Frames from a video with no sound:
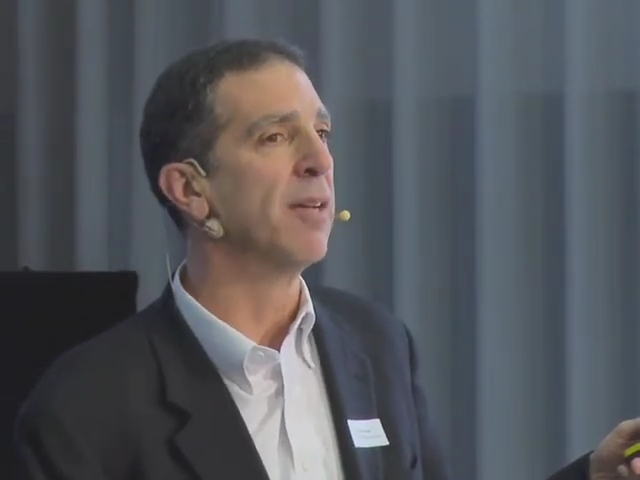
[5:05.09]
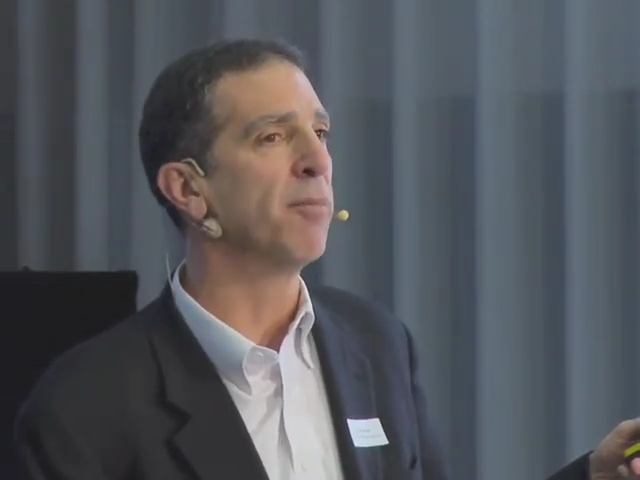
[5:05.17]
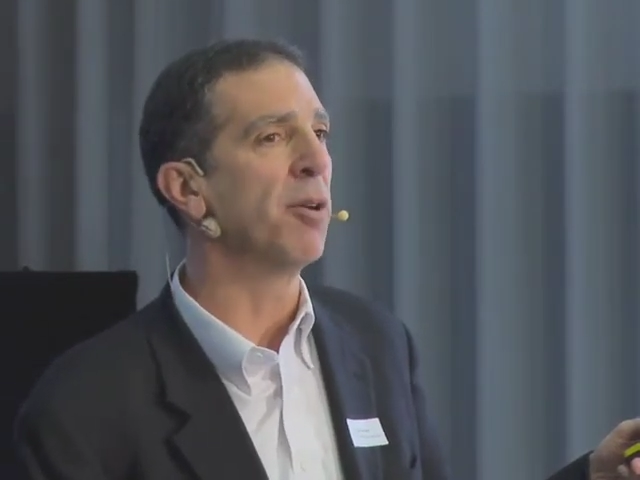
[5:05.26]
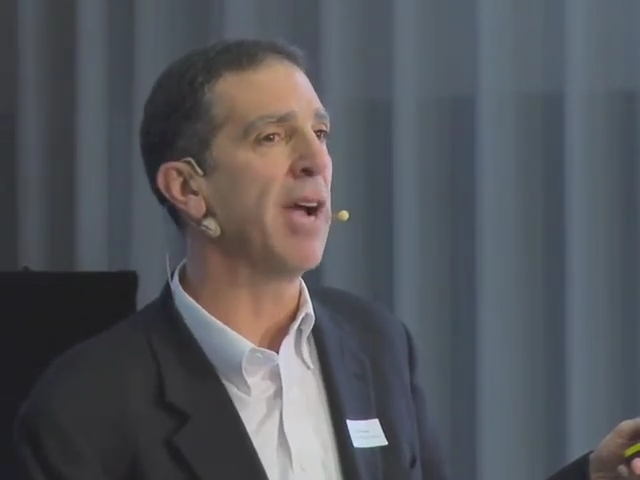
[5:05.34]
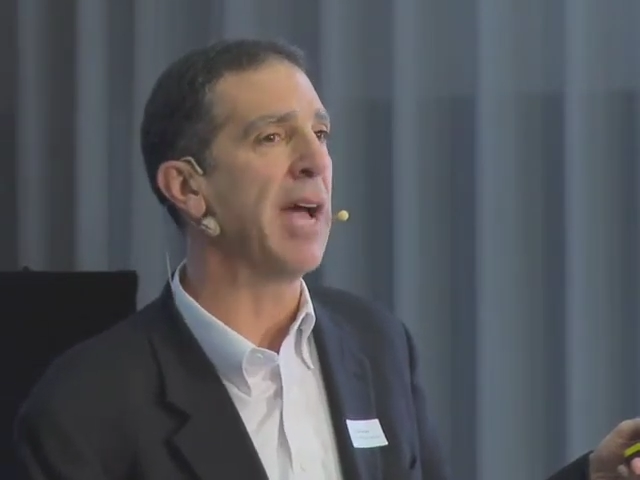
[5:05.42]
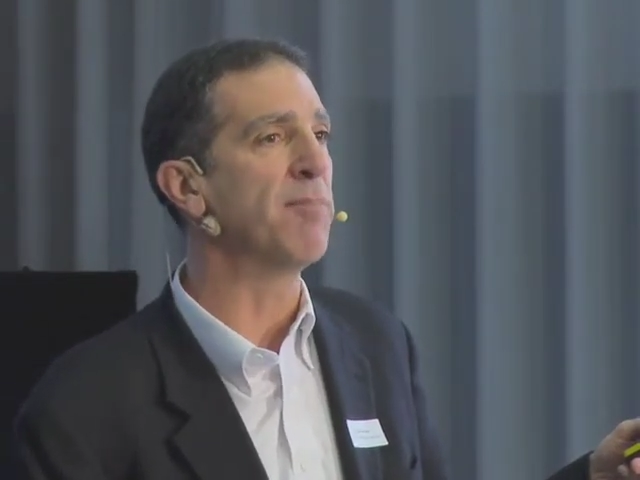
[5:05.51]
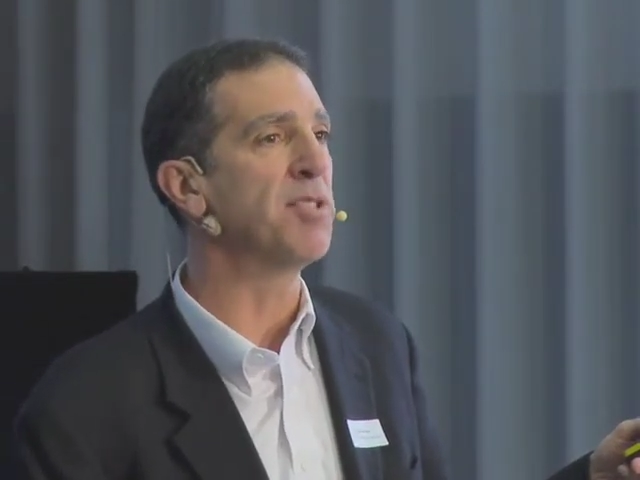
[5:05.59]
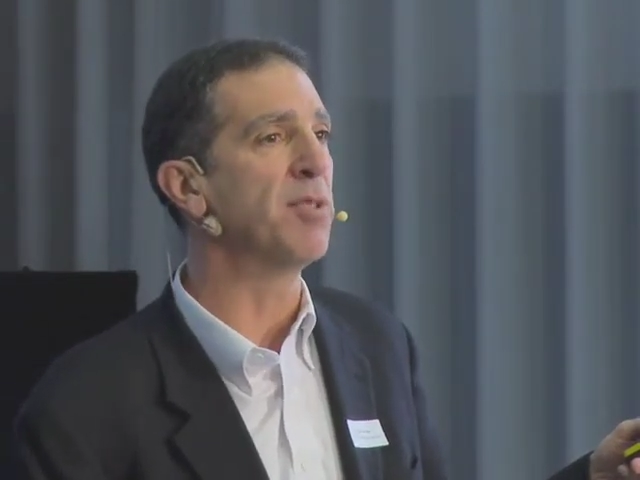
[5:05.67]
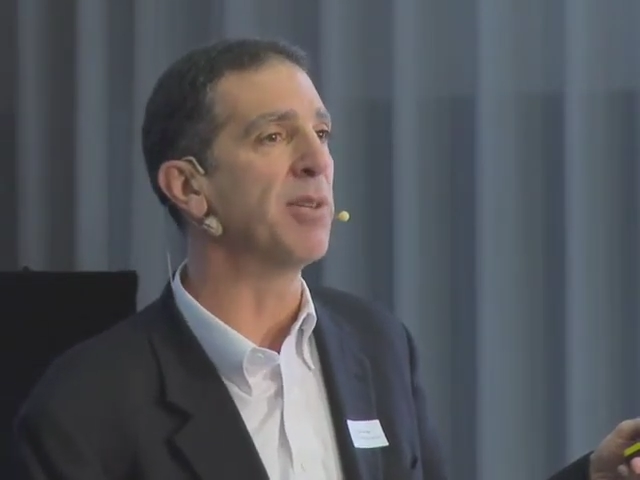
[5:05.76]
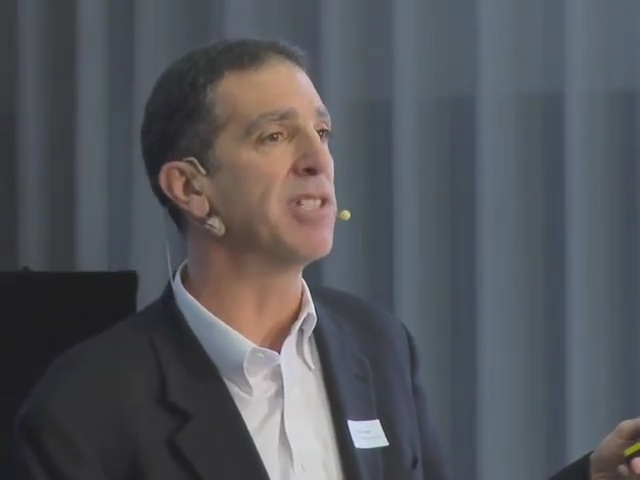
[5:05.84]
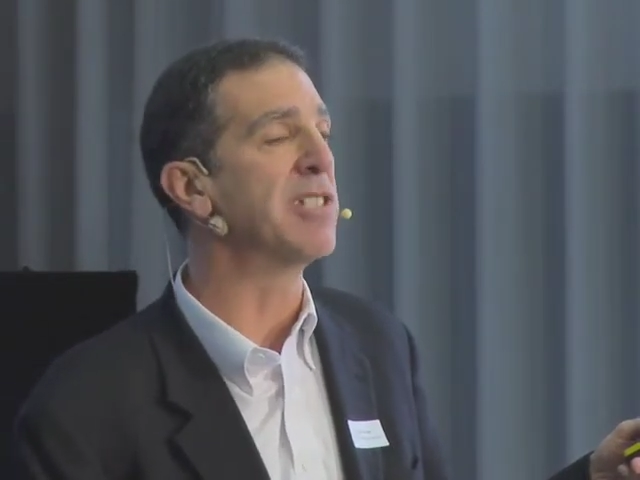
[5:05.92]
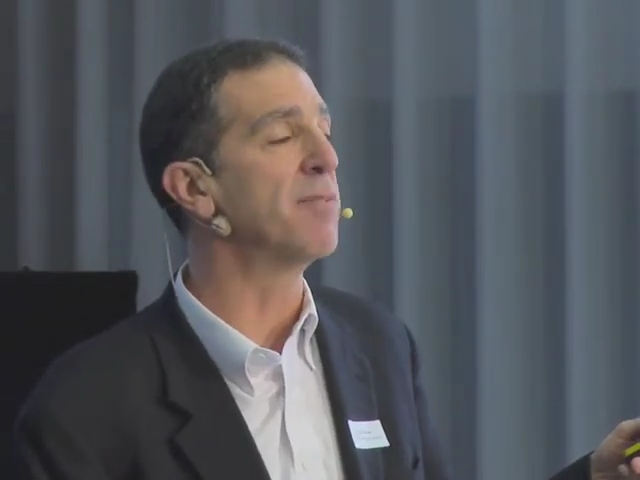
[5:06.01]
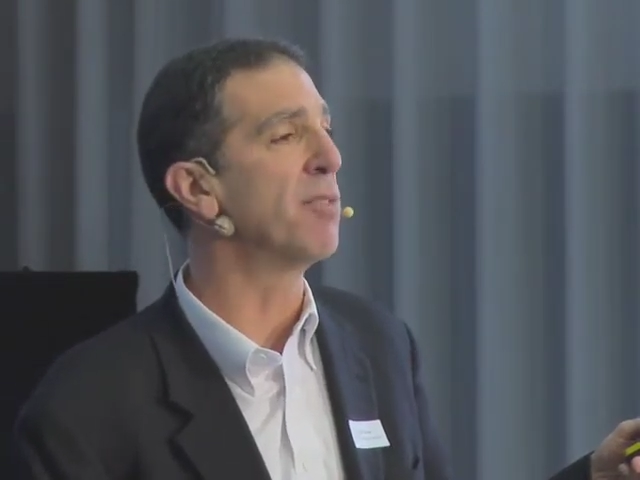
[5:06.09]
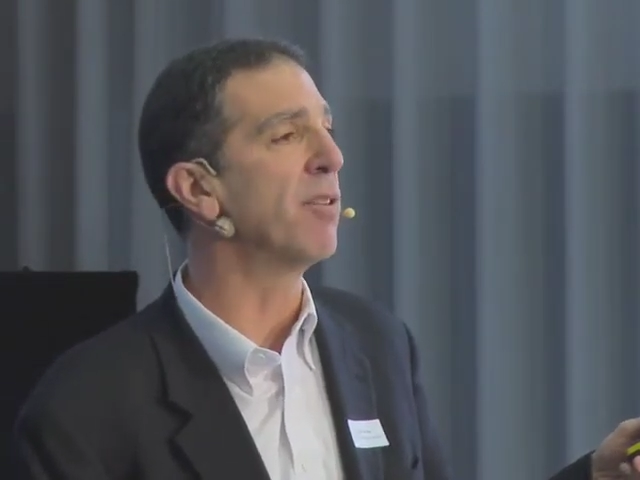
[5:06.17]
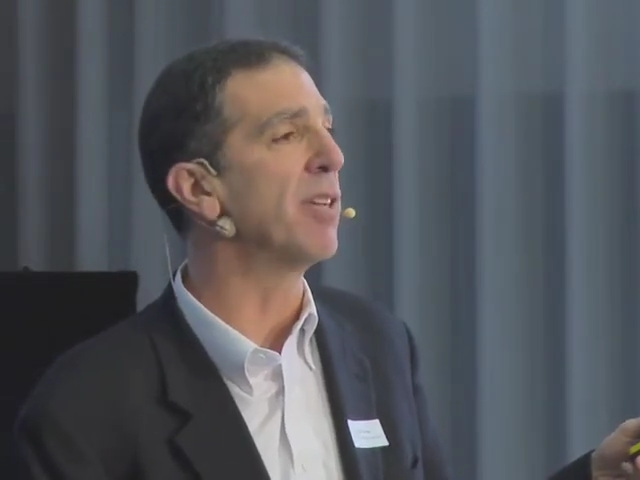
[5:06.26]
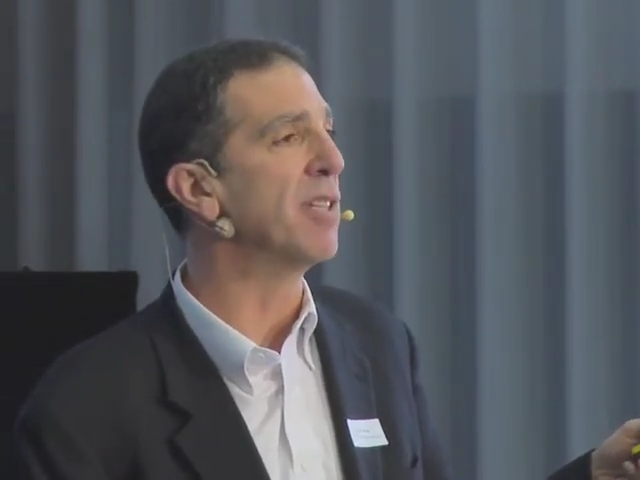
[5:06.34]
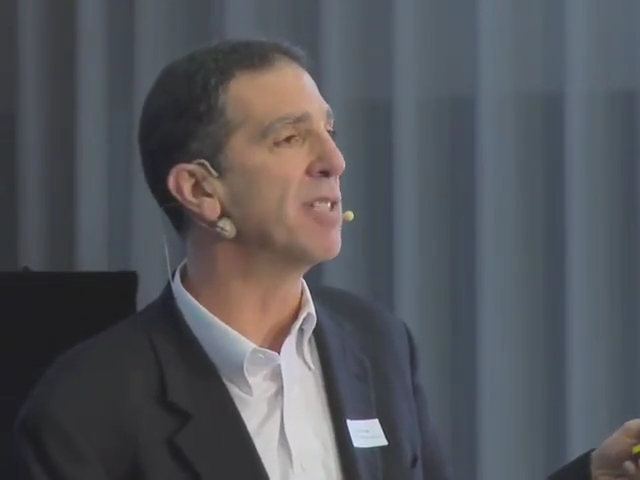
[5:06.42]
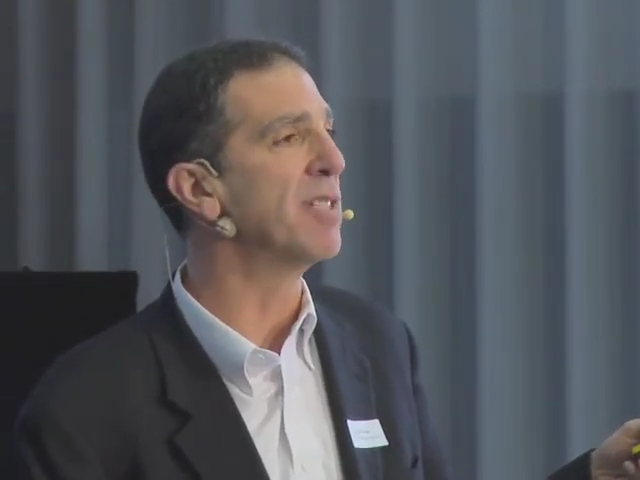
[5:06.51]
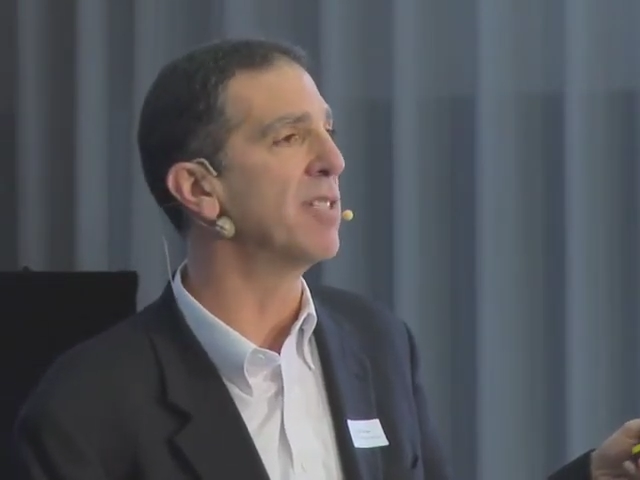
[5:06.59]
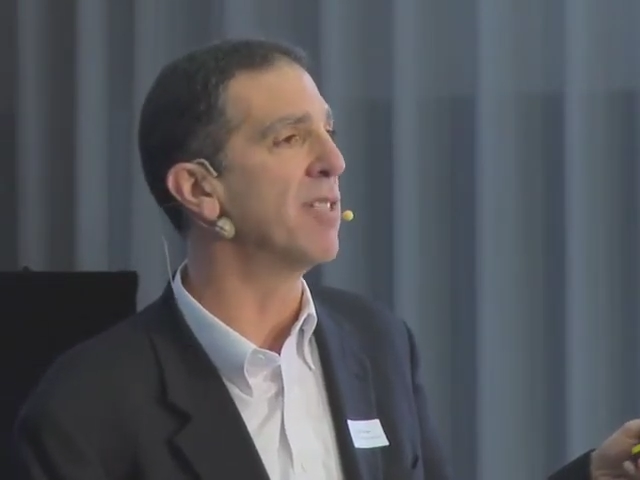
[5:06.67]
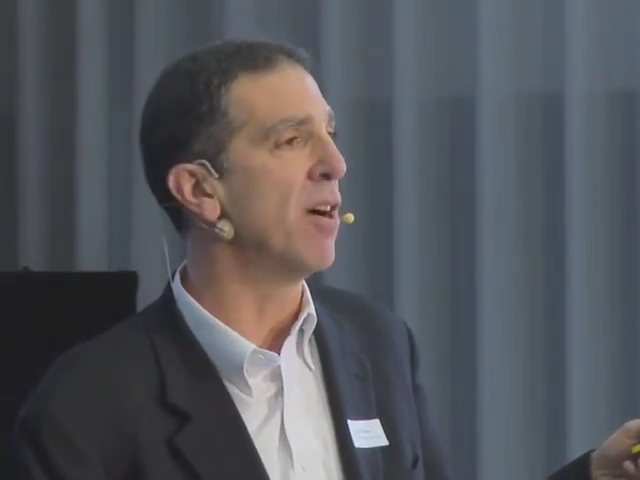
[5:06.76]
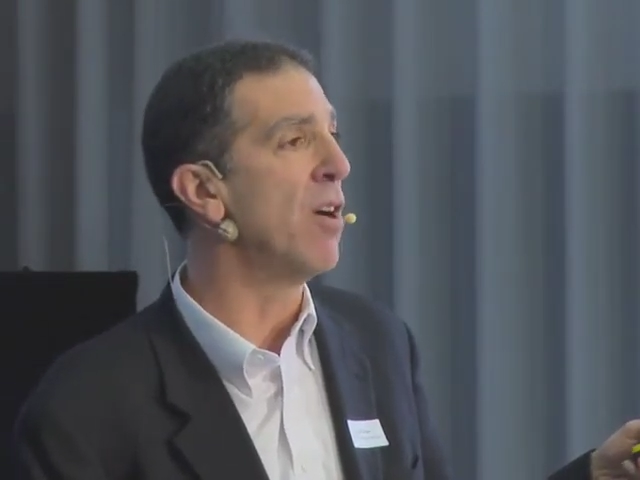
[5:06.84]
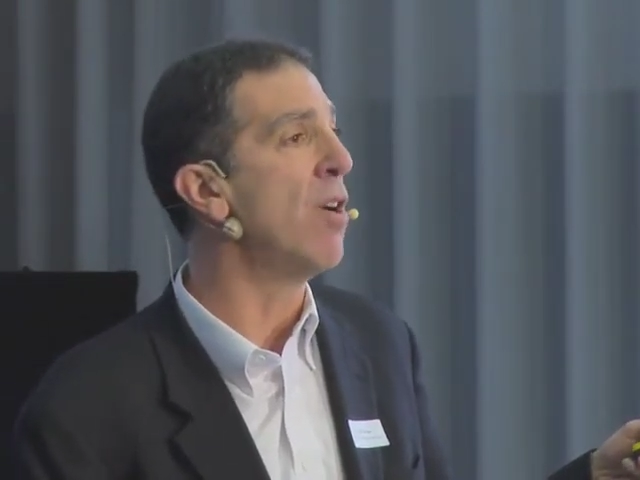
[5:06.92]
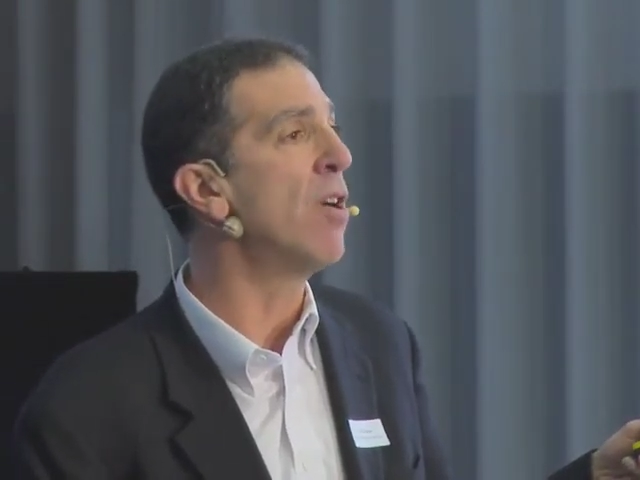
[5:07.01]
perhaps to experience
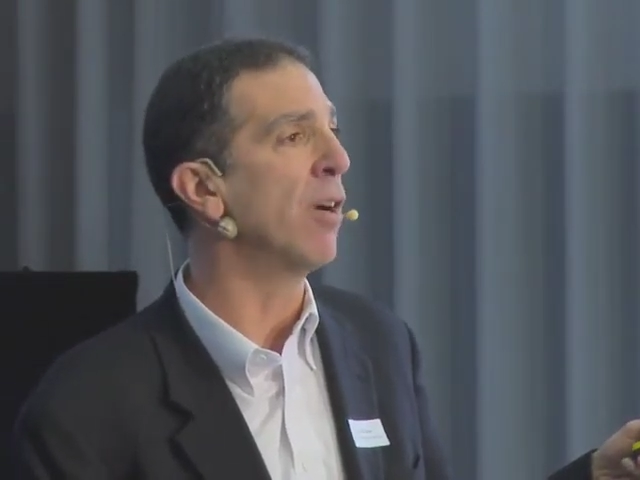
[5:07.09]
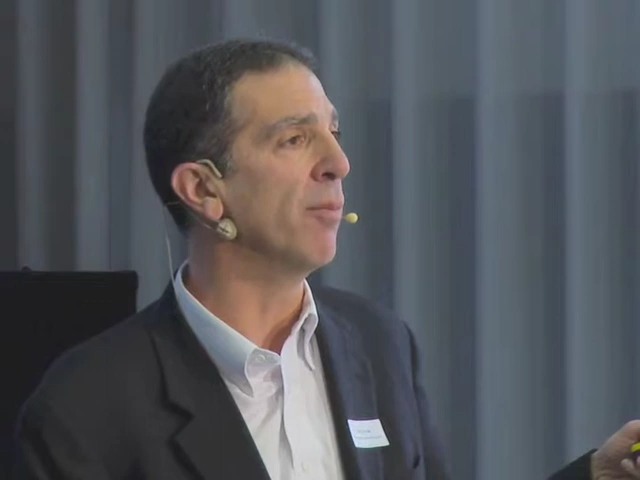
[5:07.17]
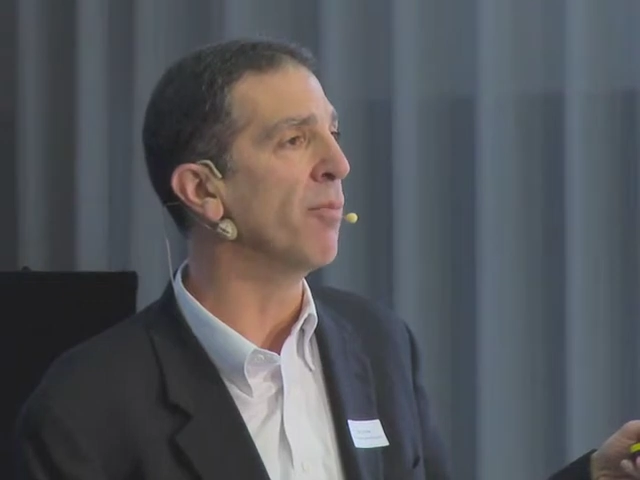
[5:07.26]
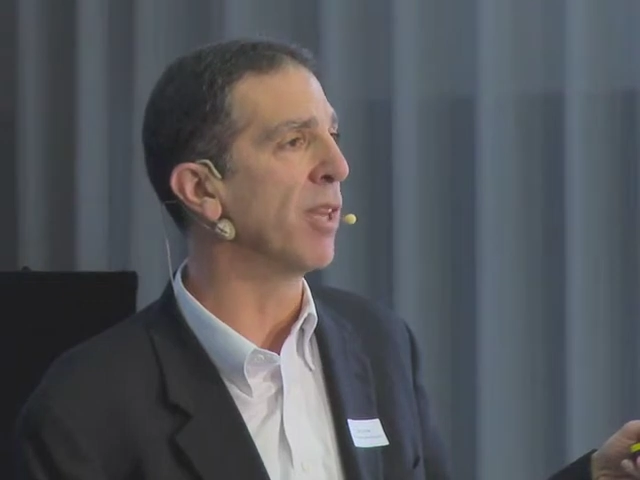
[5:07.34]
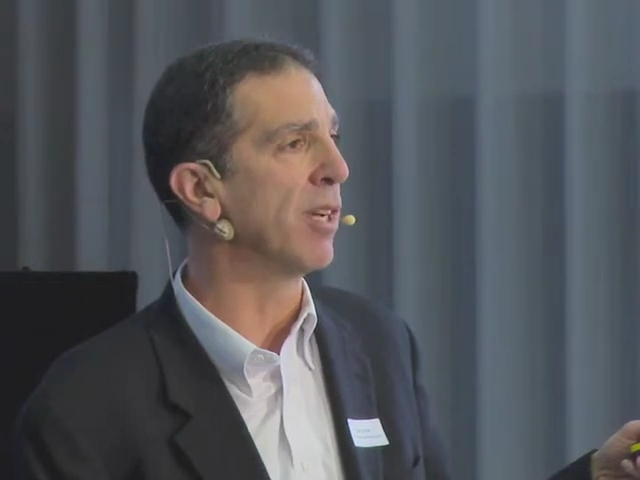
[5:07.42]
the harm